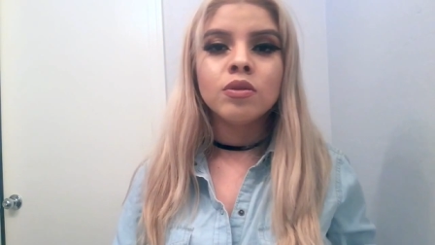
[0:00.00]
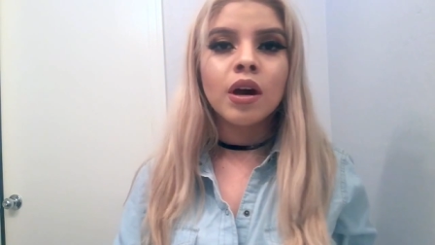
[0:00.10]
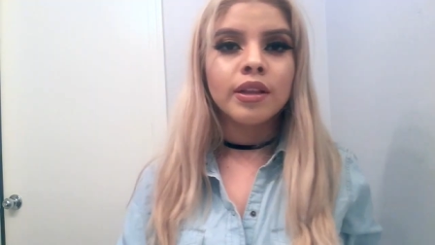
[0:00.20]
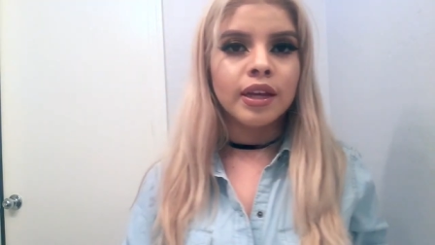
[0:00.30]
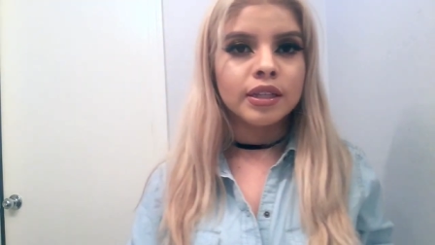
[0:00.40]

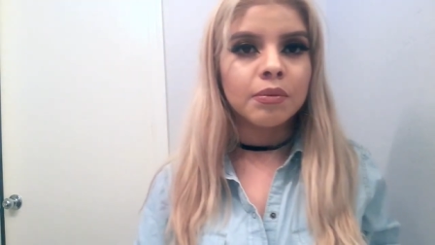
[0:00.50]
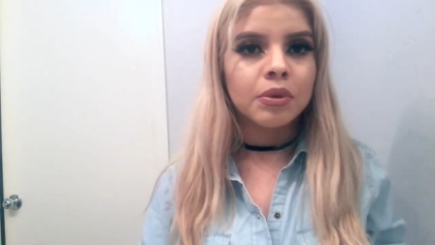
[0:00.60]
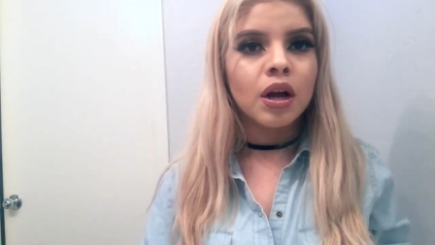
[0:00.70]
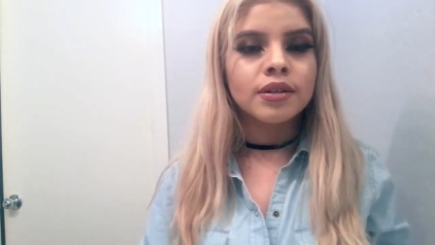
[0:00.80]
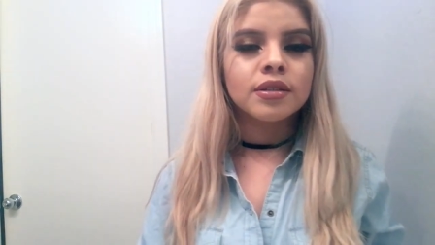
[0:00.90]
not like lip
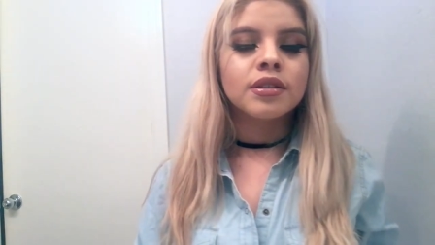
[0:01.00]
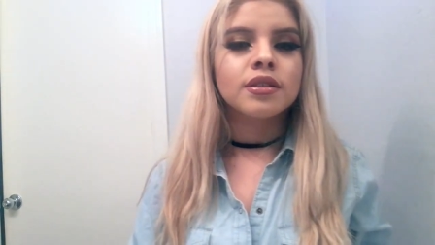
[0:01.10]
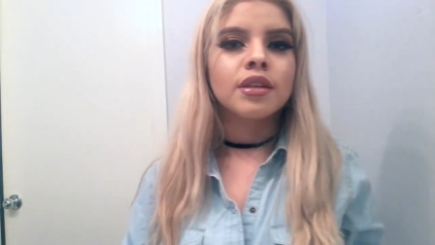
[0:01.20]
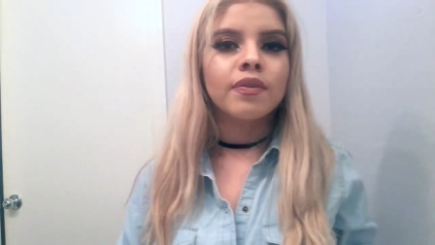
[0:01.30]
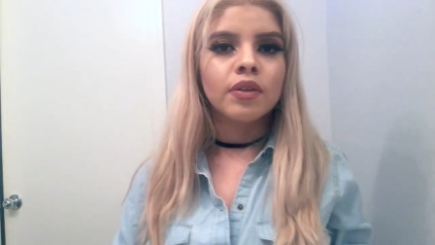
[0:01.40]
glosses
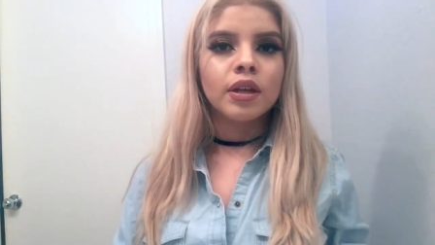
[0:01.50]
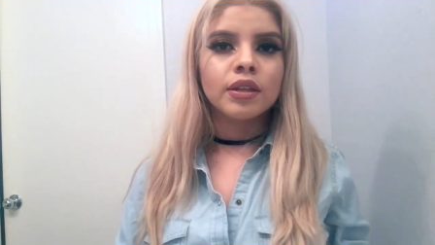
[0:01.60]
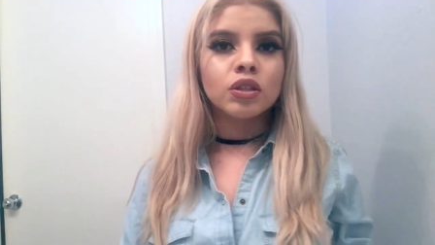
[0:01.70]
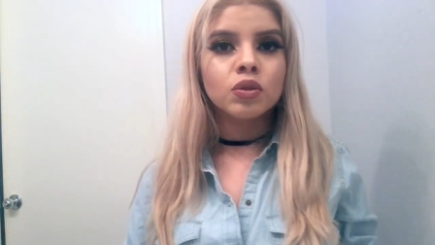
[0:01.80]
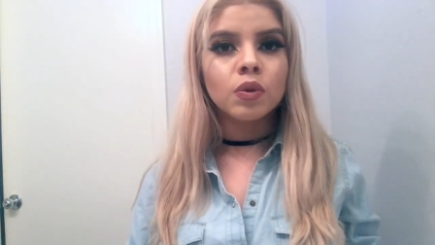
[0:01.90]
because I feel like
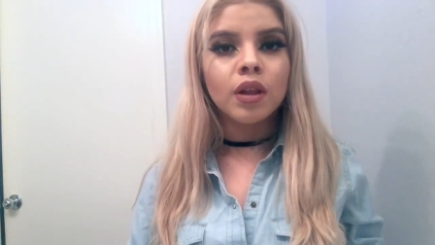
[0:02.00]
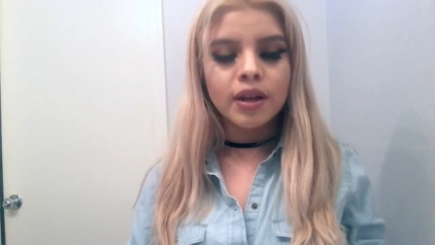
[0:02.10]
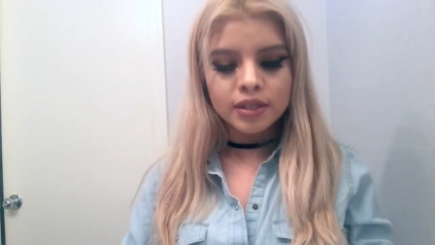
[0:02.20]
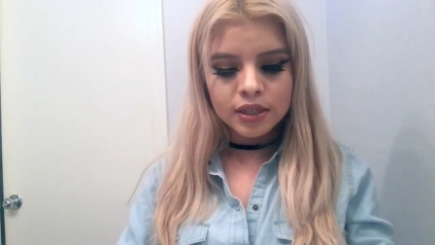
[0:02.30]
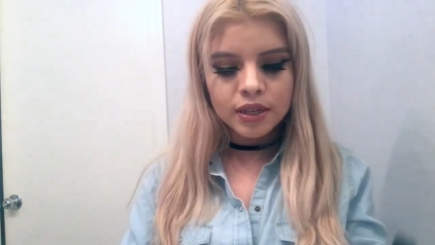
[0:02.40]
they're too
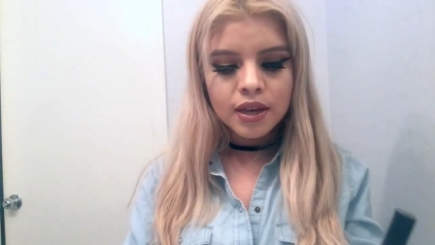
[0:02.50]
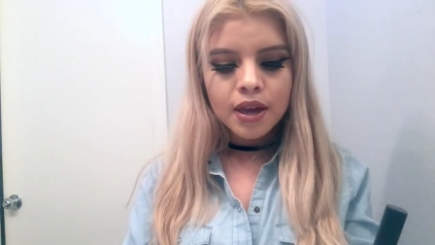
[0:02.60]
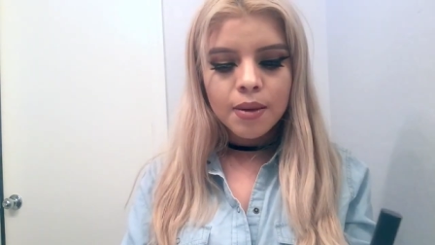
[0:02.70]
glossy.